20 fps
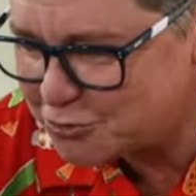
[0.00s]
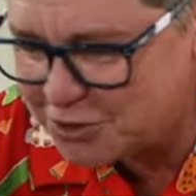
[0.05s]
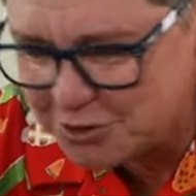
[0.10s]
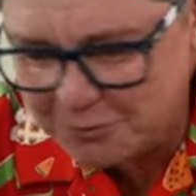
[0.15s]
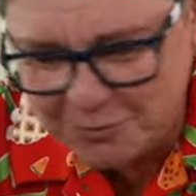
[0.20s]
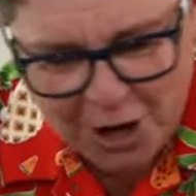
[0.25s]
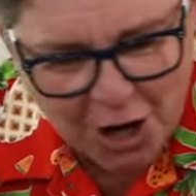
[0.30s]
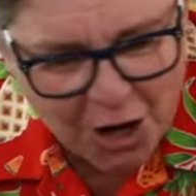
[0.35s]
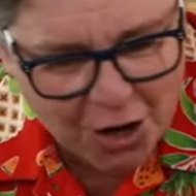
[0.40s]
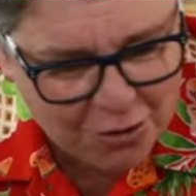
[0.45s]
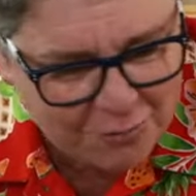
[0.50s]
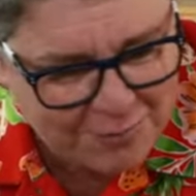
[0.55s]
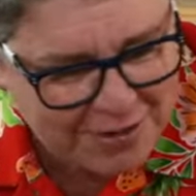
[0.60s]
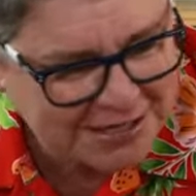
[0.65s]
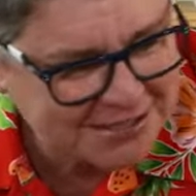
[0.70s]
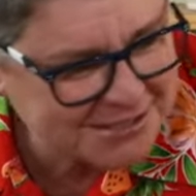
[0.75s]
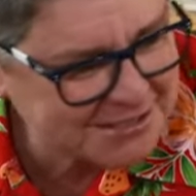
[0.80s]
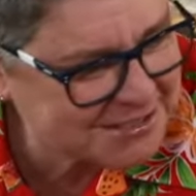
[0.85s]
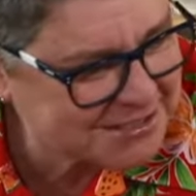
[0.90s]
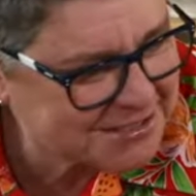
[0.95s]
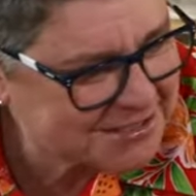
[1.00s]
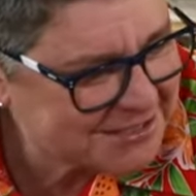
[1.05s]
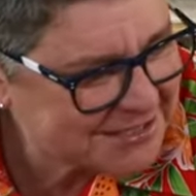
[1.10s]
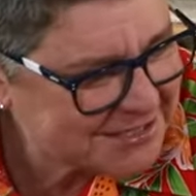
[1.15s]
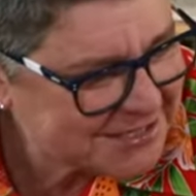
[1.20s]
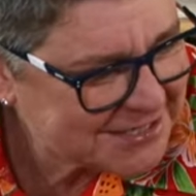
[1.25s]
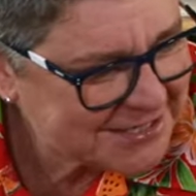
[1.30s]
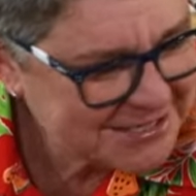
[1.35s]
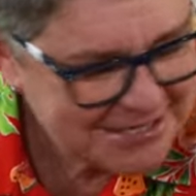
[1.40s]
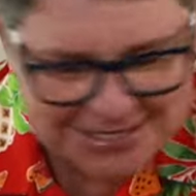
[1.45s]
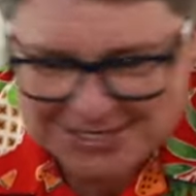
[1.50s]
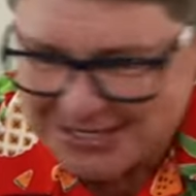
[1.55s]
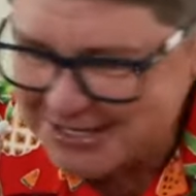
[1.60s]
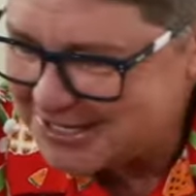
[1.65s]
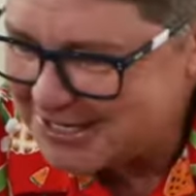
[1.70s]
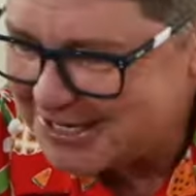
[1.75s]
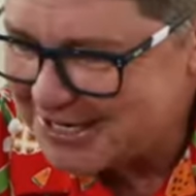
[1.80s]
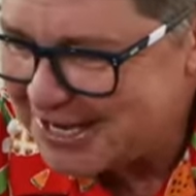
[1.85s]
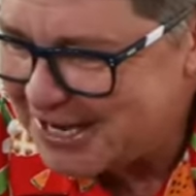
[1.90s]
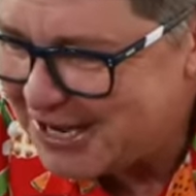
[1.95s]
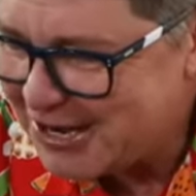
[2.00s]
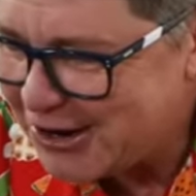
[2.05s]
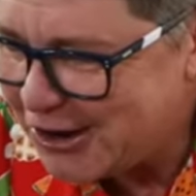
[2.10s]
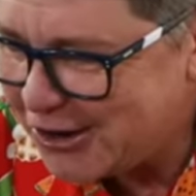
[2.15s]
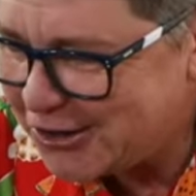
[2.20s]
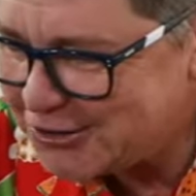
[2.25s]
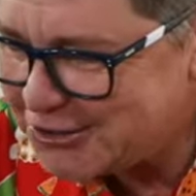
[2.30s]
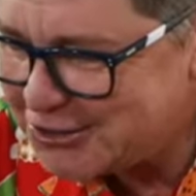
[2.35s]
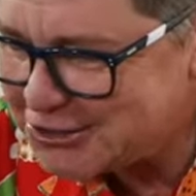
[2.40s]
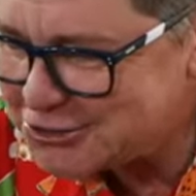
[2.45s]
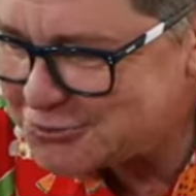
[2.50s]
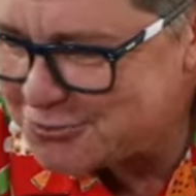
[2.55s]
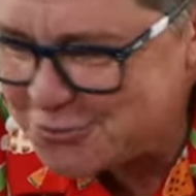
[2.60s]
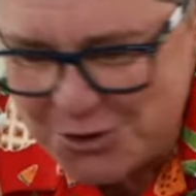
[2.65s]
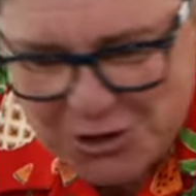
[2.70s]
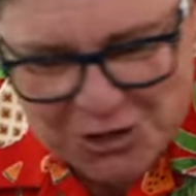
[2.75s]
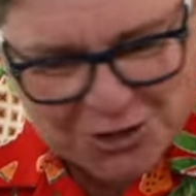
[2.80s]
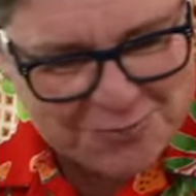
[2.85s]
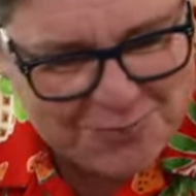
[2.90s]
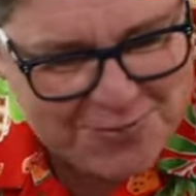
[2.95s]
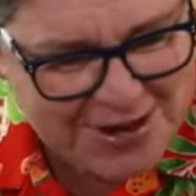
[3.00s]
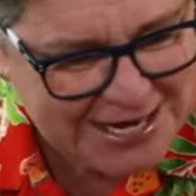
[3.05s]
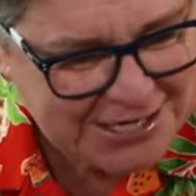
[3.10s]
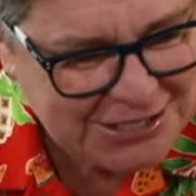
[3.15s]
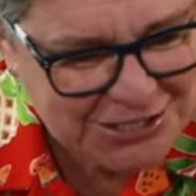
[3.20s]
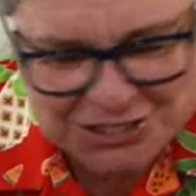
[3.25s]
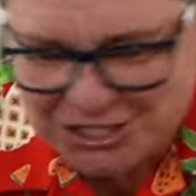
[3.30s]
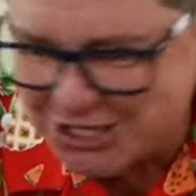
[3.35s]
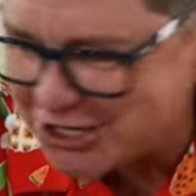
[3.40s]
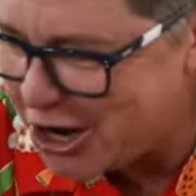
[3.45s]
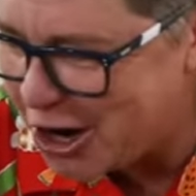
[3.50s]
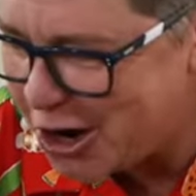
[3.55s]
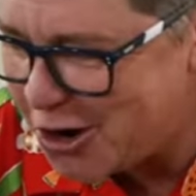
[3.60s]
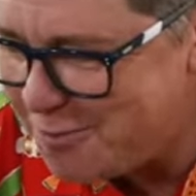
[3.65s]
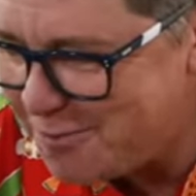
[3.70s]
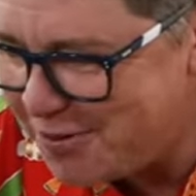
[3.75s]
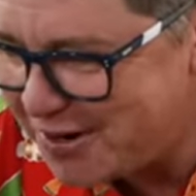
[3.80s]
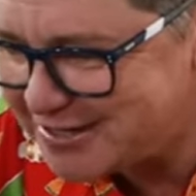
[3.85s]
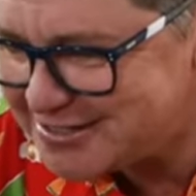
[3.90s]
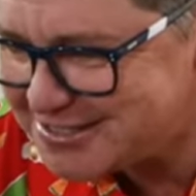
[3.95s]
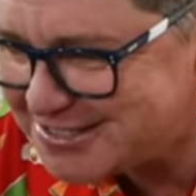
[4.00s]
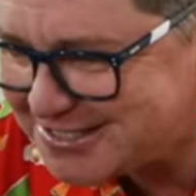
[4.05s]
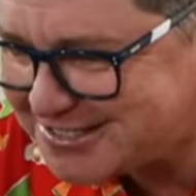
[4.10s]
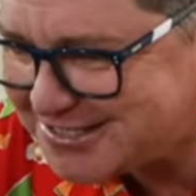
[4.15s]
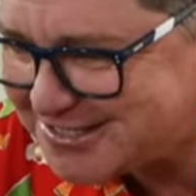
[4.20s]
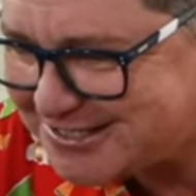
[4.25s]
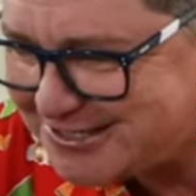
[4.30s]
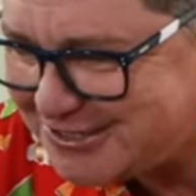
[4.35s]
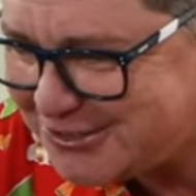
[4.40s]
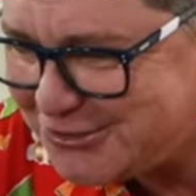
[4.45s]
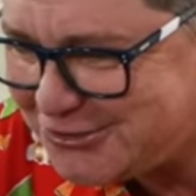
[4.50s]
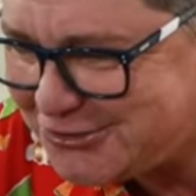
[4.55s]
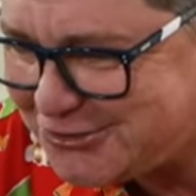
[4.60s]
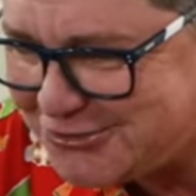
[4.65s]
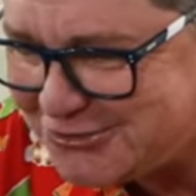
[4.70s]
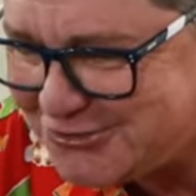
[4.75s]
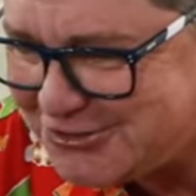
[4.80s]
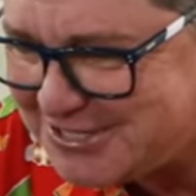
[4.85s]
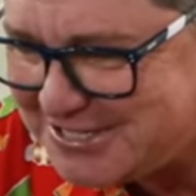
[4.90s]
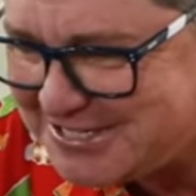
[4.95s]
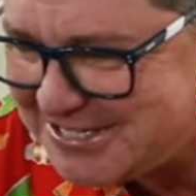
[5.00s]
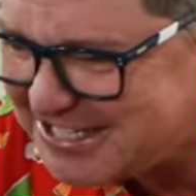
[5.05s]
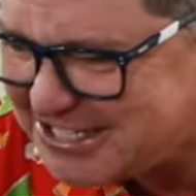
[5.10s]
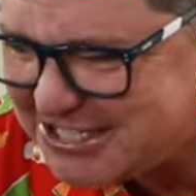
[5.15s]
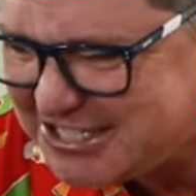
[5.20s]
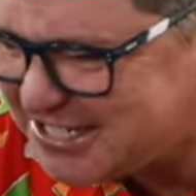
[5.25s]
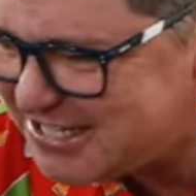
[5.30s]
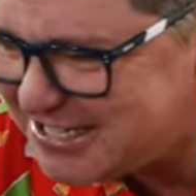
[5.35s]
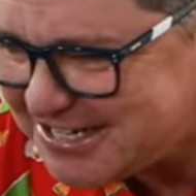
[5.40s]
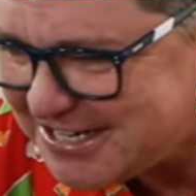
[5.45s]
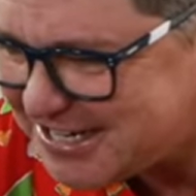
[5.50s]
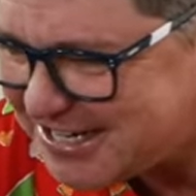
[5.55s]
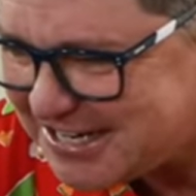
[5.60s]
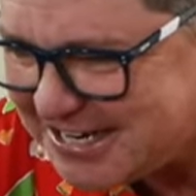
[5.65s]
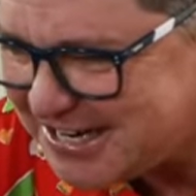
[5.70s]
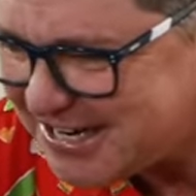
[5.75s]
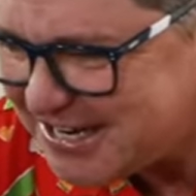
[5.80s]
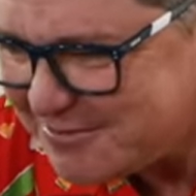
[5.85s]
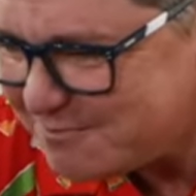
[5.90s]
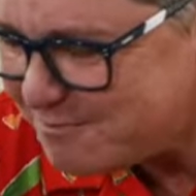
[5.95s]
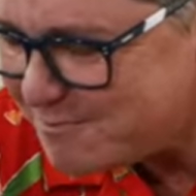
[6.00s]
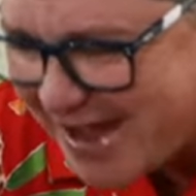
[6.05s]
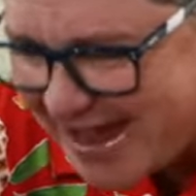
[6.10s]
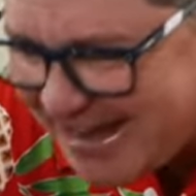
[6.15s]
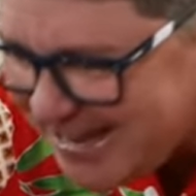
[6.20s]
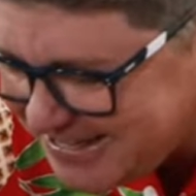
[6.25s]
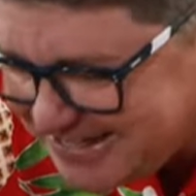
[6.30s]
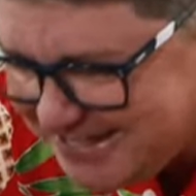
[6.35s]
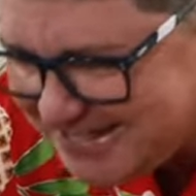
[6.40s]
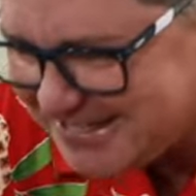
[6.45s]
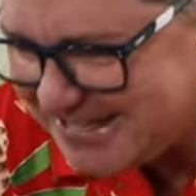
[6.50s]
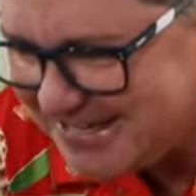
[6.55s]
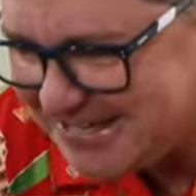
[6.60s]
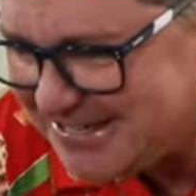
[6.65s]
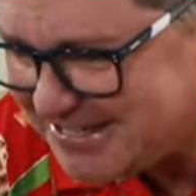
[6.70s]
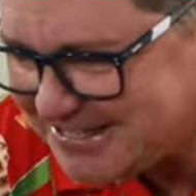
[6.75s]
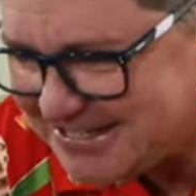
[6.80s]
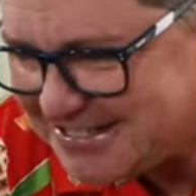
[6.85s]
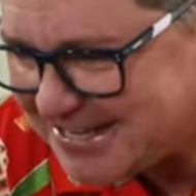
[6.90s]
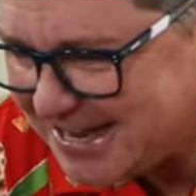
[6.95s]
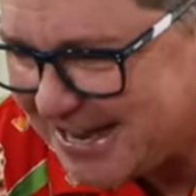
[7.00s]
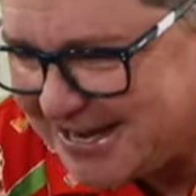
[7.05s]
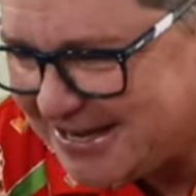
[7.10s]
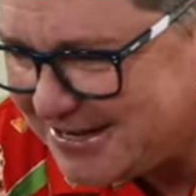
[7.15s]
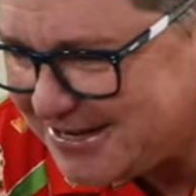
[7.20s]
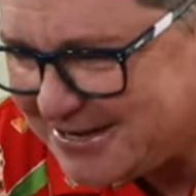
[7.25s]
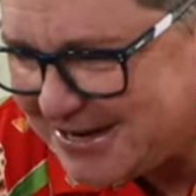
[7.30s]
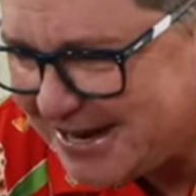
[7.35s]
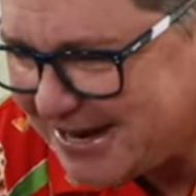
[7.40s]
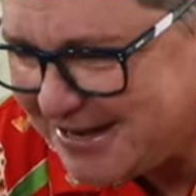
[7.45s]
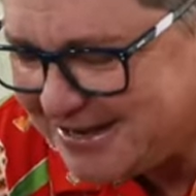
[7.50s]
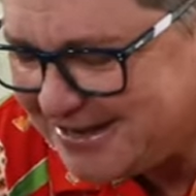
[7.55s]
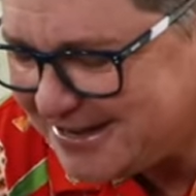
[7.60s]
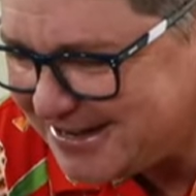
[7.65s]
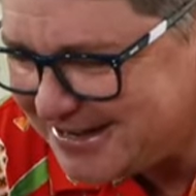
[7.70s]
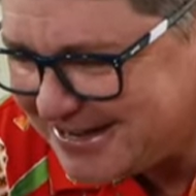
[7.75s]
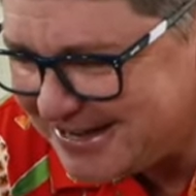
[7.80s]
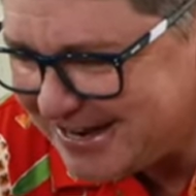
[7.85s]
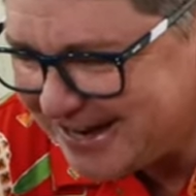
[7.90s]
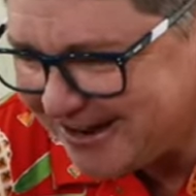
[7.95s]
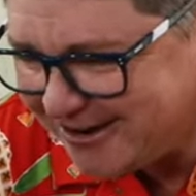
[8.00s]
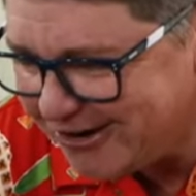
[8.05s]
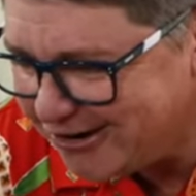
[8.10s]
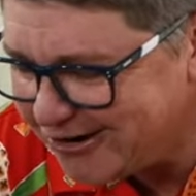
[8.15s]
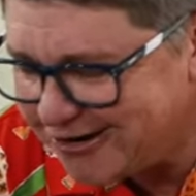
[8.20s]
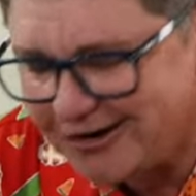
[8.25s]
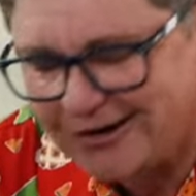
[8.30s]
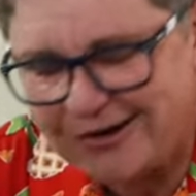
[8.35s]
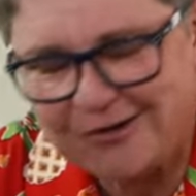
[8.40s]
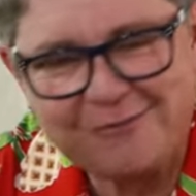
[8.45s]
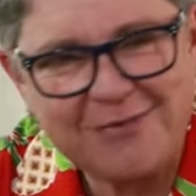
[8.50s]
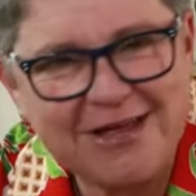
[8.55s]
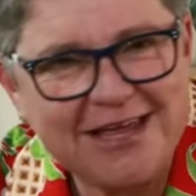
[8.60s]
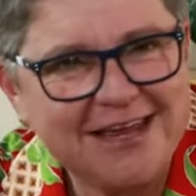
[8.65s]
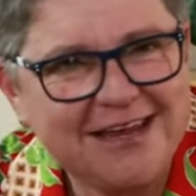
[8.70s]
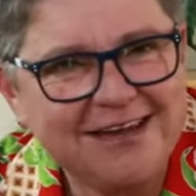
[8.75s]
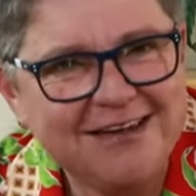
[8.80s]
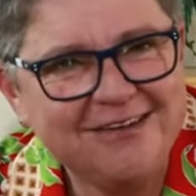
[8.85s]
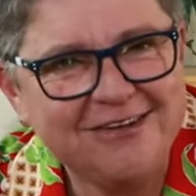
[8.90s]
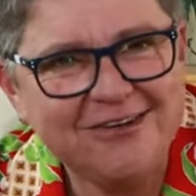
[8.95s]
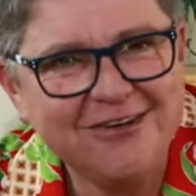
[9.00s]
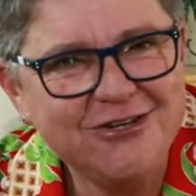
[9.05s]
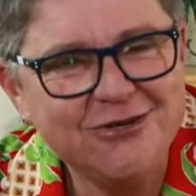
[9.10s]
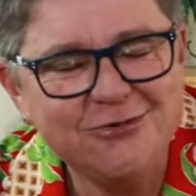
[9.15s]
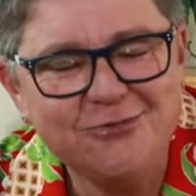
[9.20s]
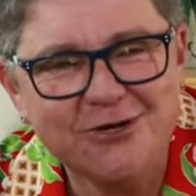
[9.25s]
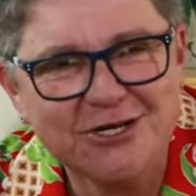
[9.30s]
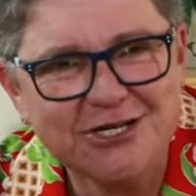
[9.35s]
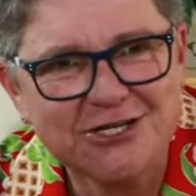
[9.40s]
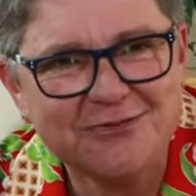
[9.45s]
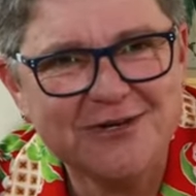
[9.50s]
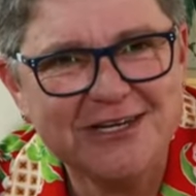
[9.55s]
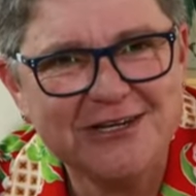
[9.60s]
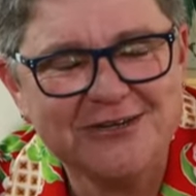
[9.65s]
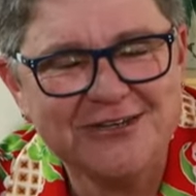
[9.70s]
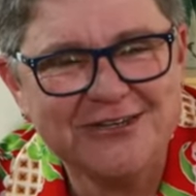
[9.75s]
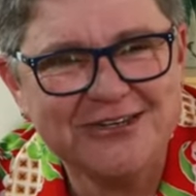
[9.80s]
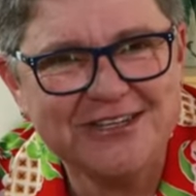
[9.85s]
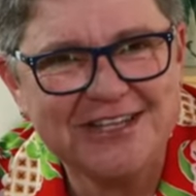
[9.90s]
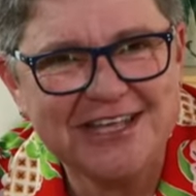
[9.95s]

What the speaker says: there were omas on this workbench and opas who made things and oh man, don't you wish we could do